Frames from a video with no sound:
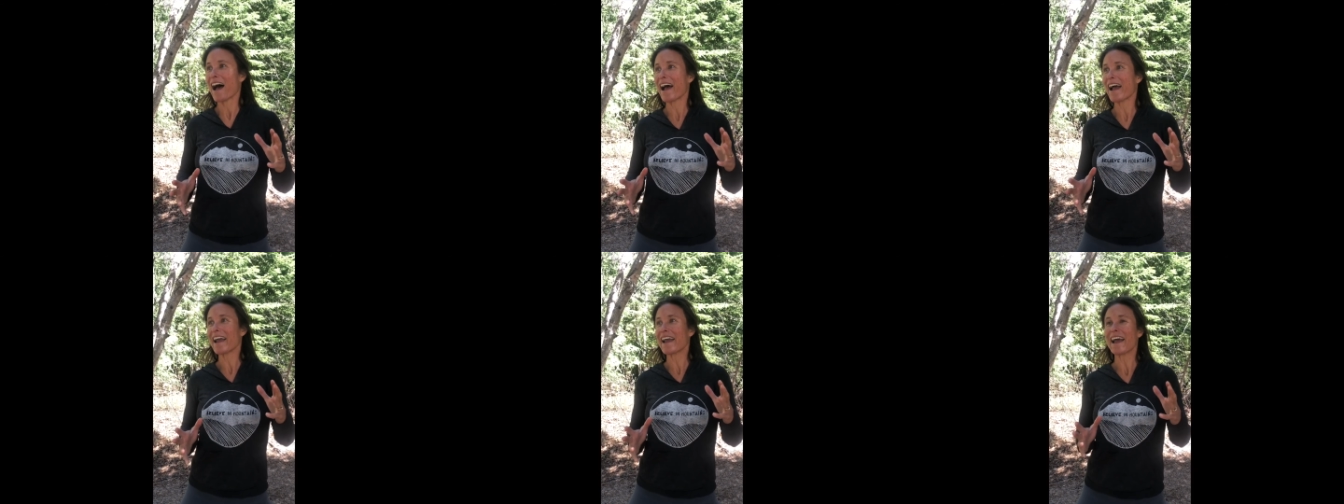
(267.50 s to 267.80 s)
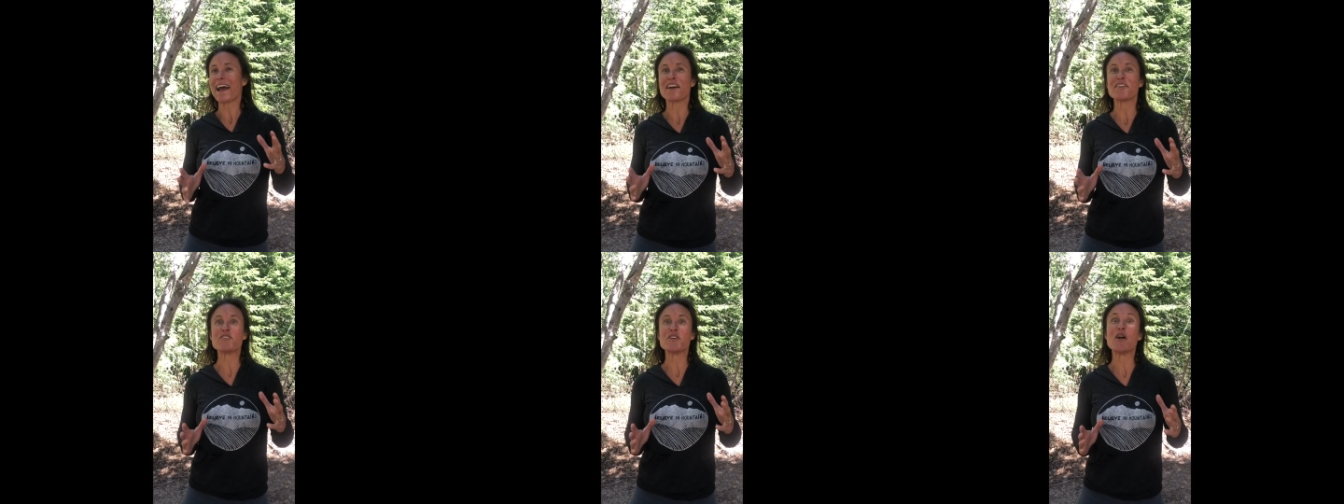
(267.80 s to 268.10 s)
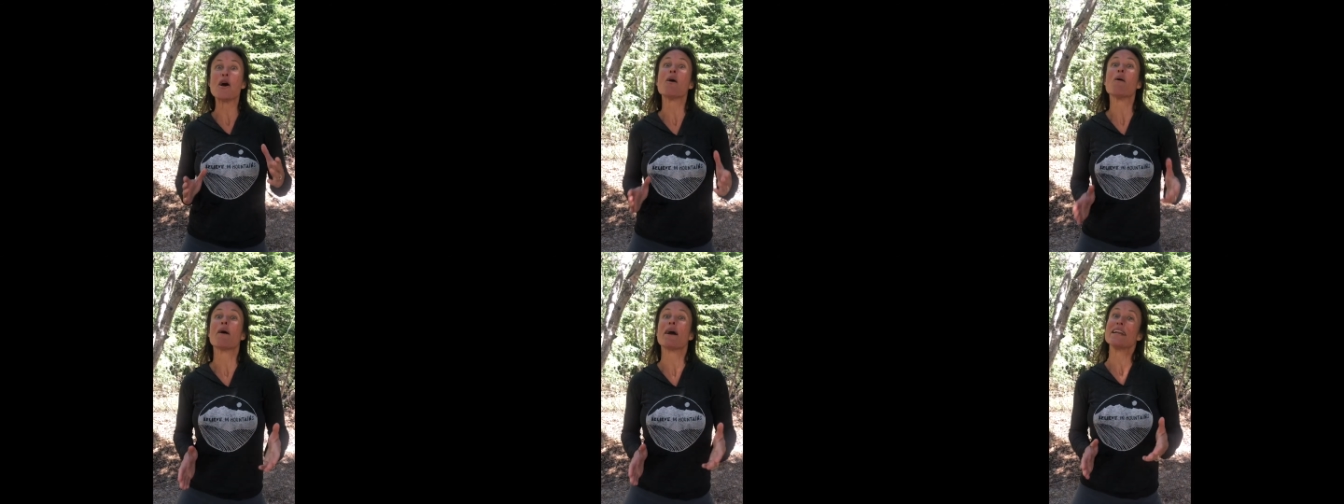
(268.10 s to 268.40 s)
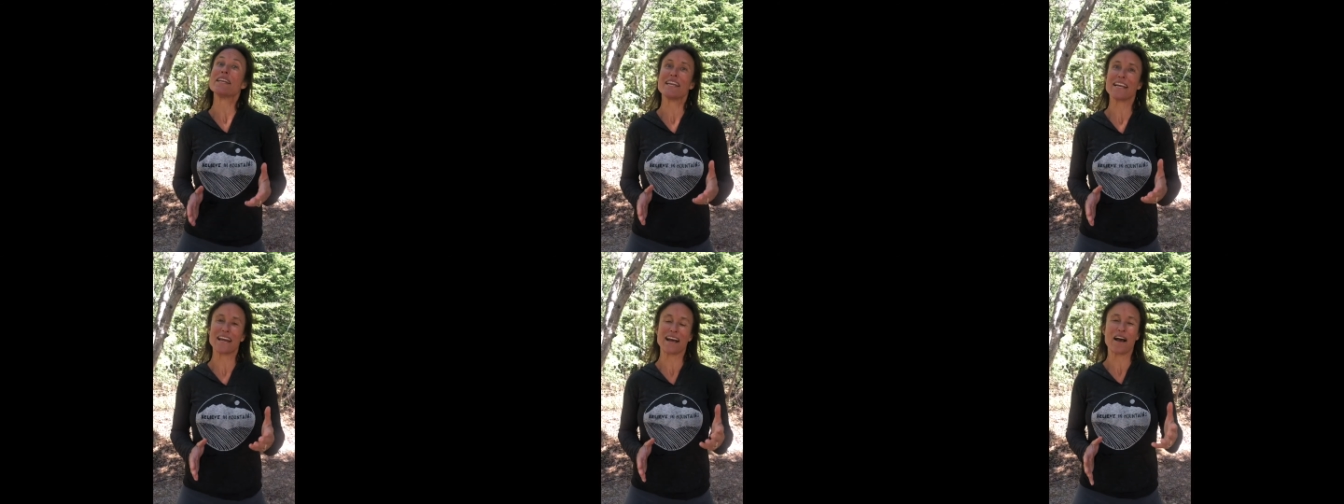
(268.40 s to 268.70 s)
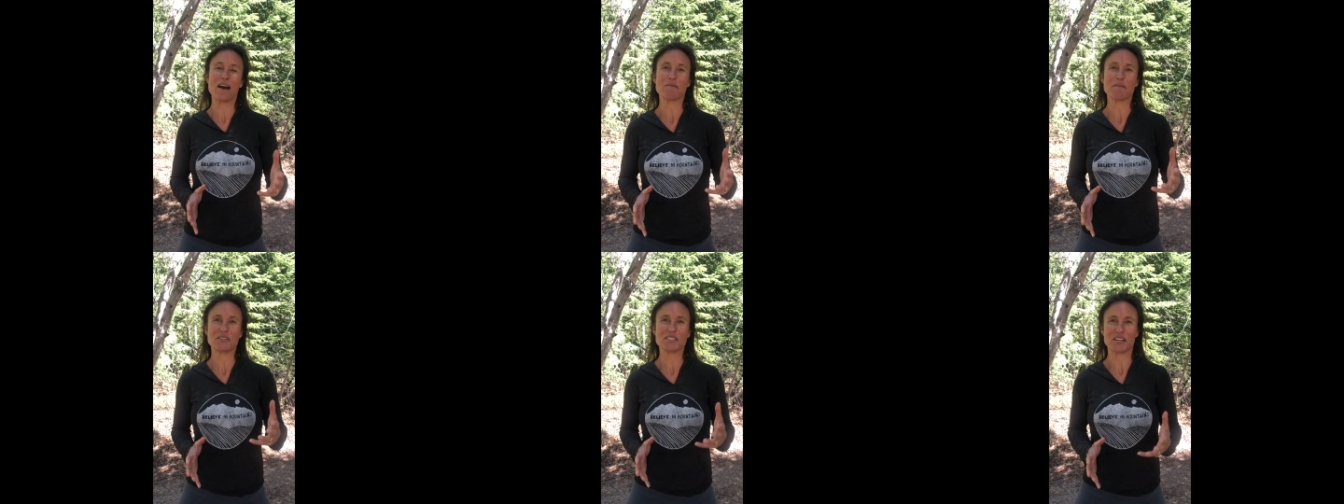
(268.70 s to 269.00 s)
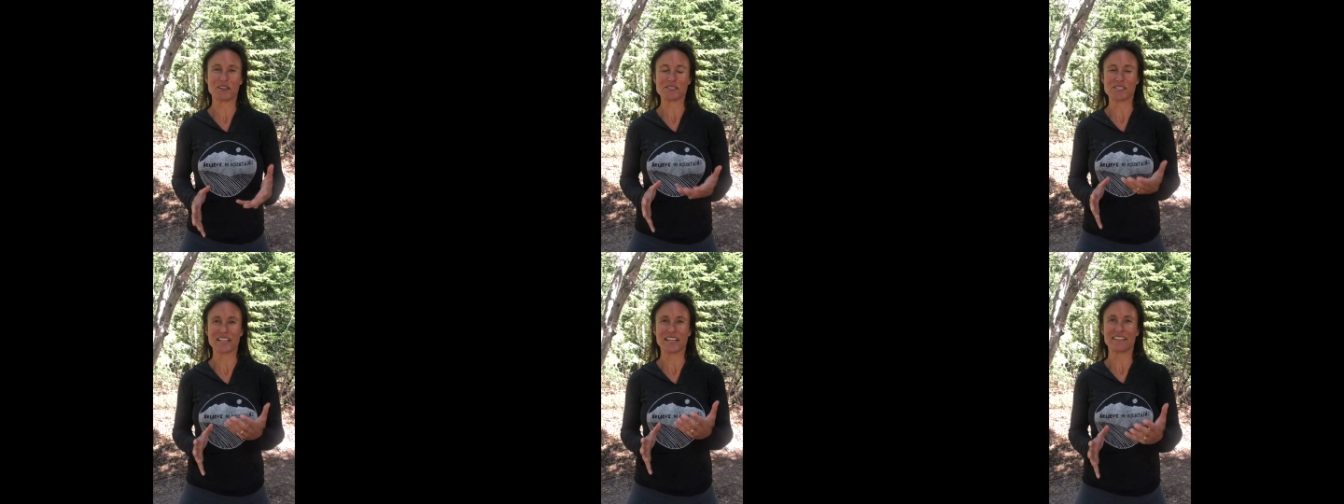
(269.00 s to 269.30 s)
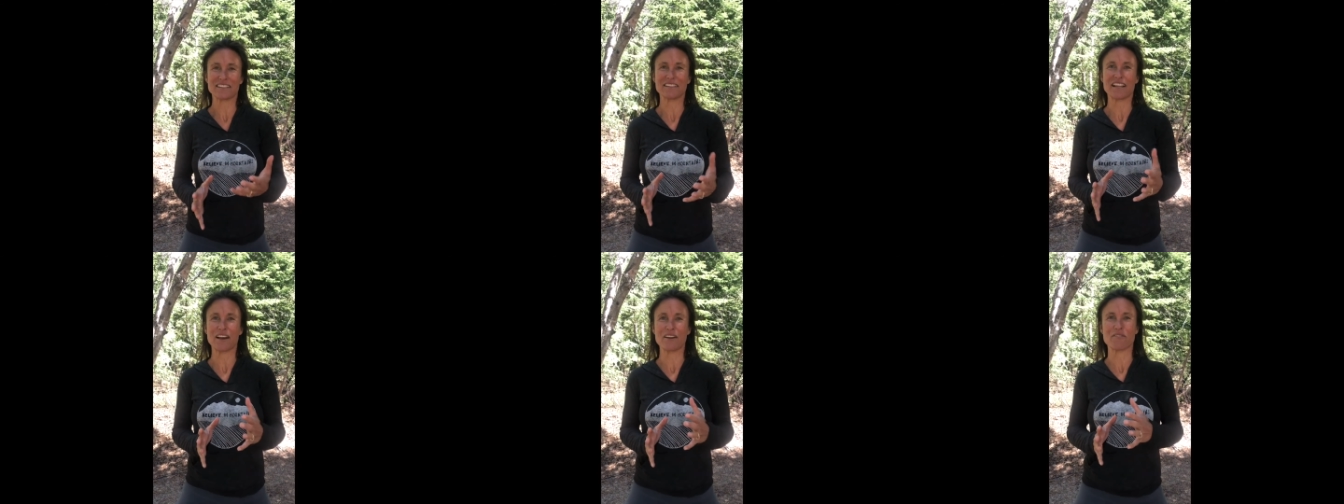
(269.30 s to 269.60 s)
I had no idea how much I was going
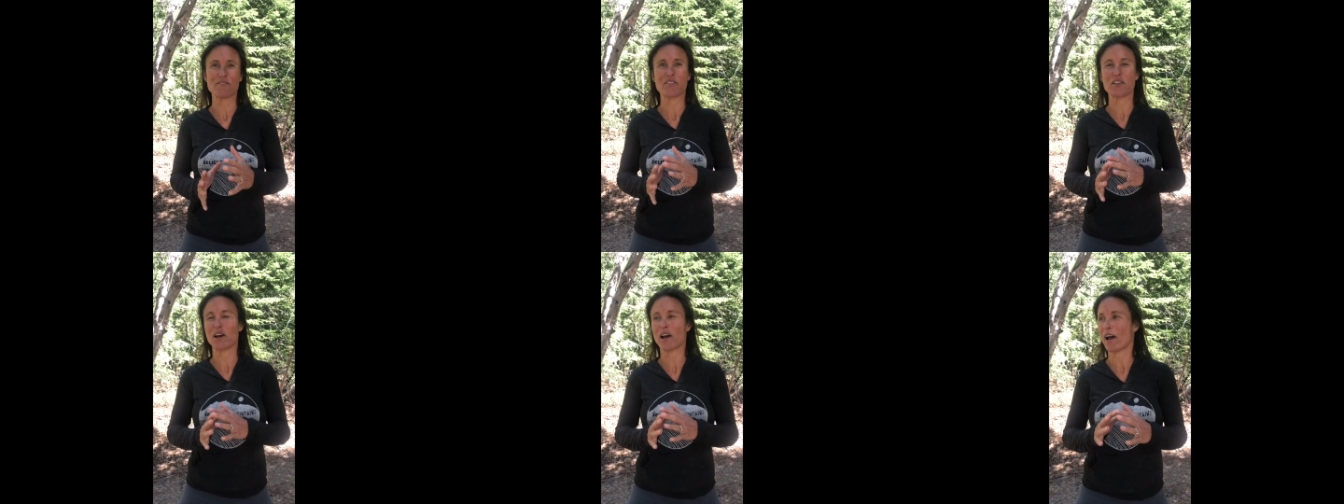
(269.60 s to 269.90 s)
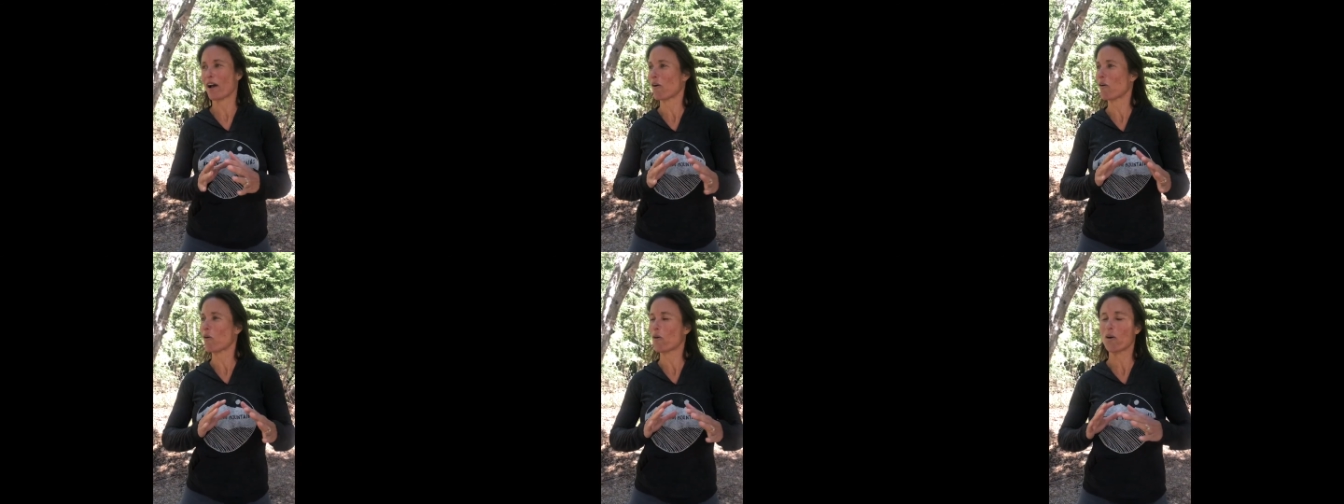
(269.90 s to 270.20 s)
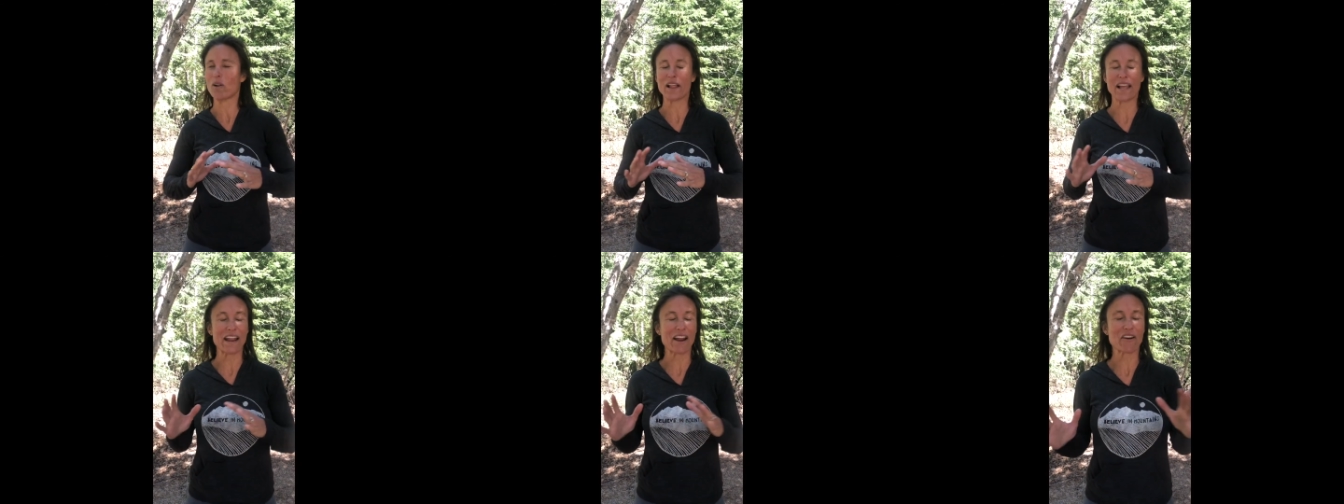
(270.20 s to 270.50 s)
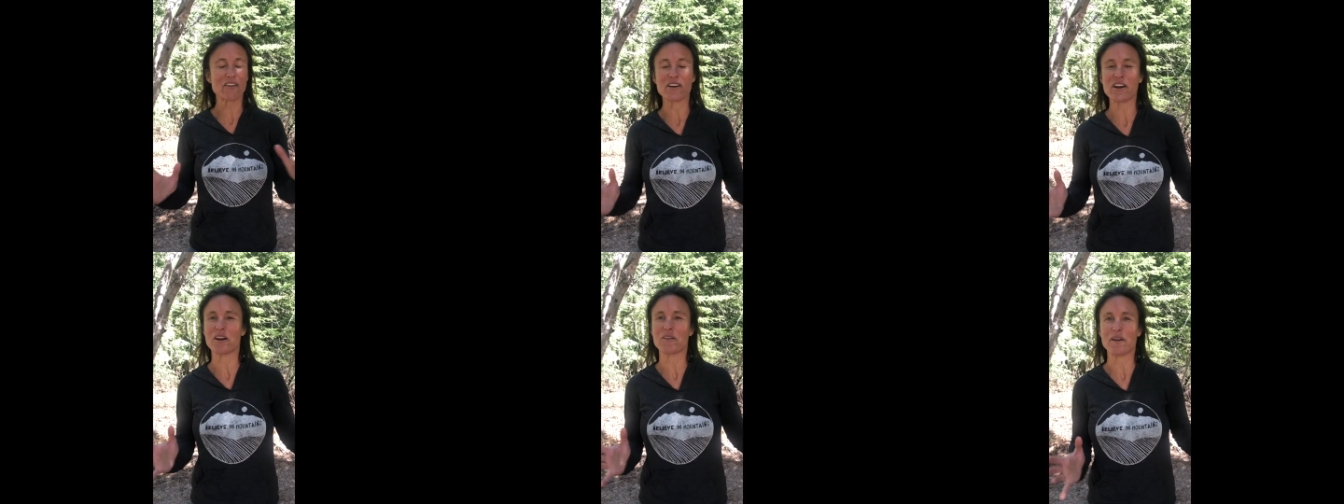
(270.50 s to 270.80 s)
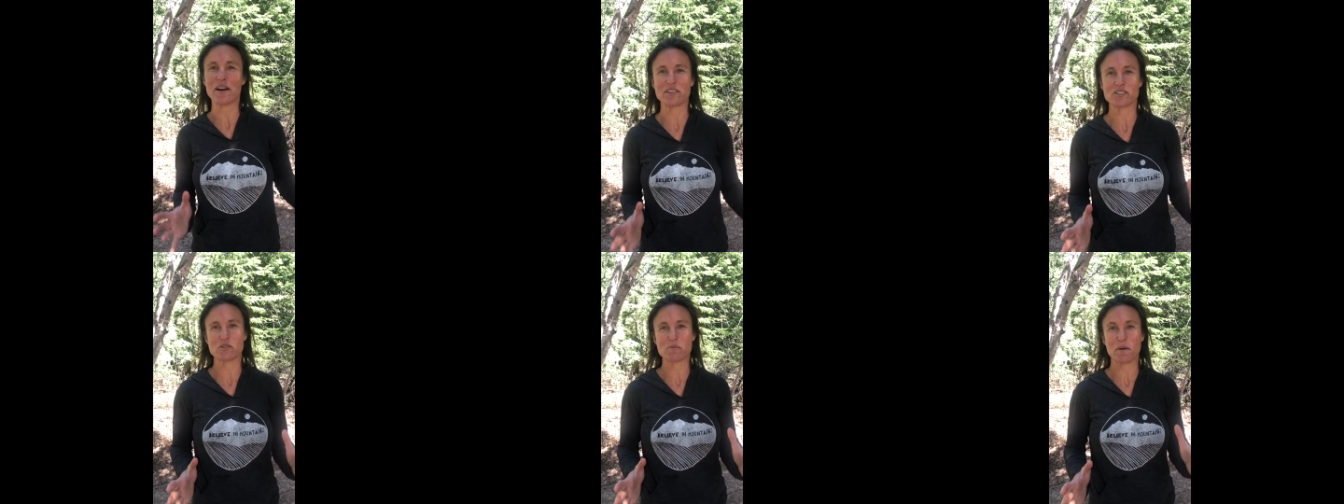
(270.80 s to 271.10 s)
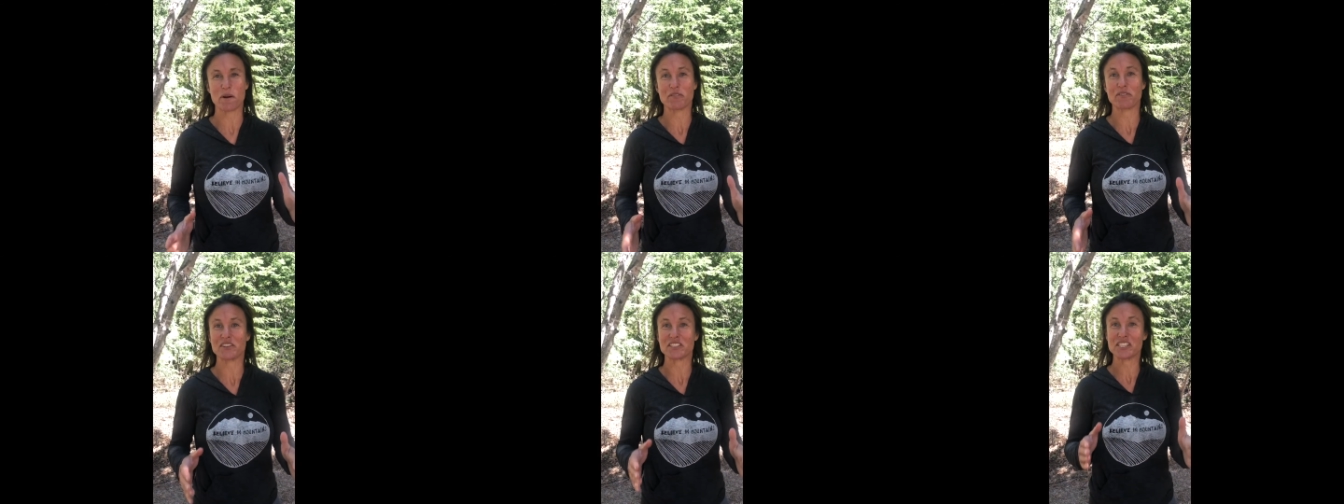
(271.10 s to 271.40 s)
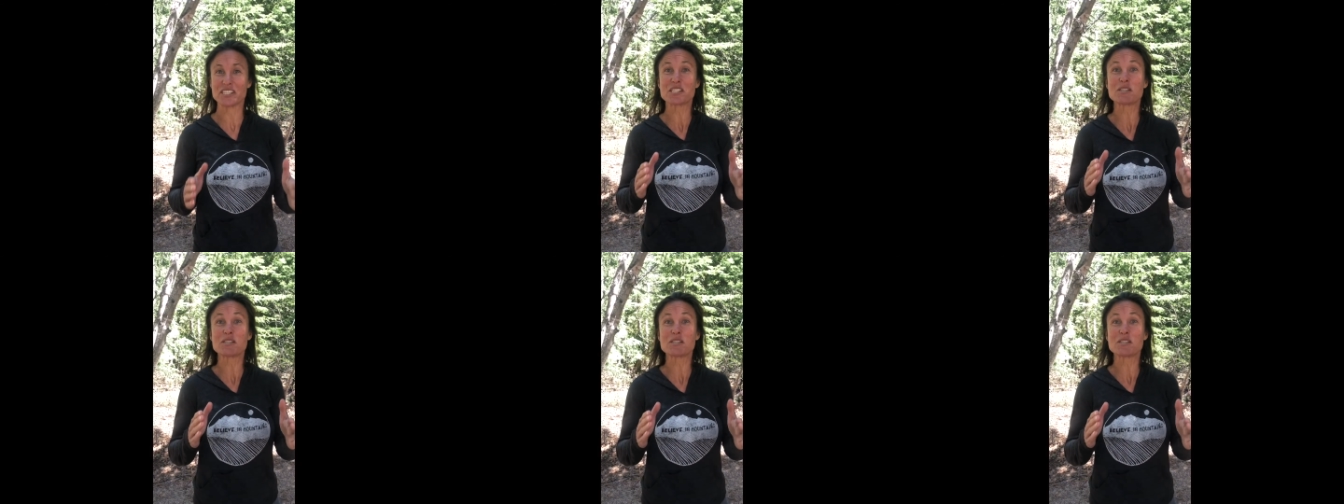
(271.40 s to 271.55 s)
to love the whole area around Spearfish,